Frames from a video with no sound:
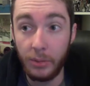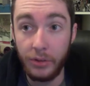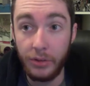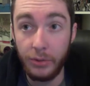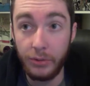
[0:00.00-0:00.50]
to
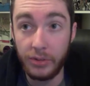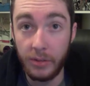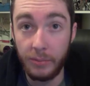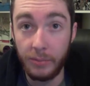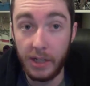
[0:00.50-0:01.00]
do
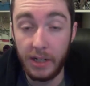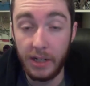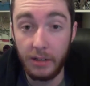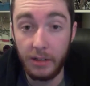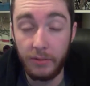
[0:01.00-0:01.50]
some
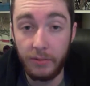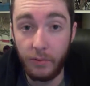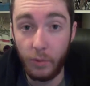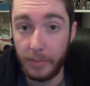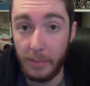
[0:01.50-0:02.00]

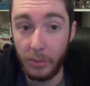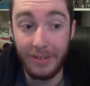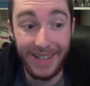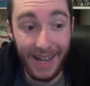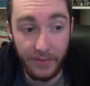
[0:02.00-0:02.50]
4 people
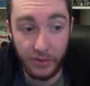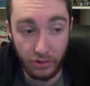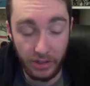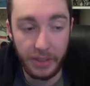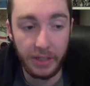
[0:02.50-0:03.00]
live
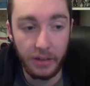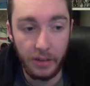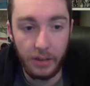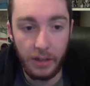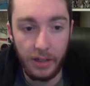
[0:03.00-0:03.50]
streaming,
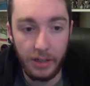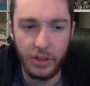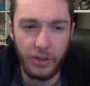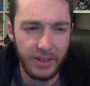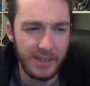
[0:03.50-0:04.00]
so
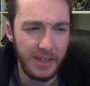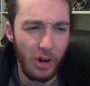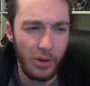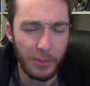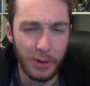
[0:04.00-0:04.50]
you can see
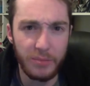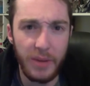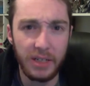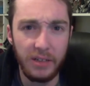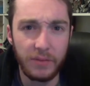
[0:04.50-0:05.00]
all the
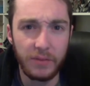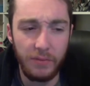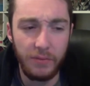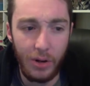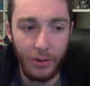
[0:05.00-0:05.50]
perspectives of
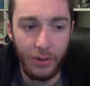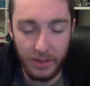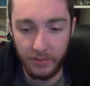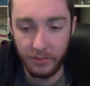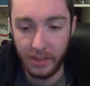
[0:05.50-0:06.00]
all the
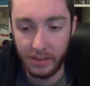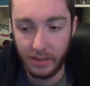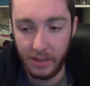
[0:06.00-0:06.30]
different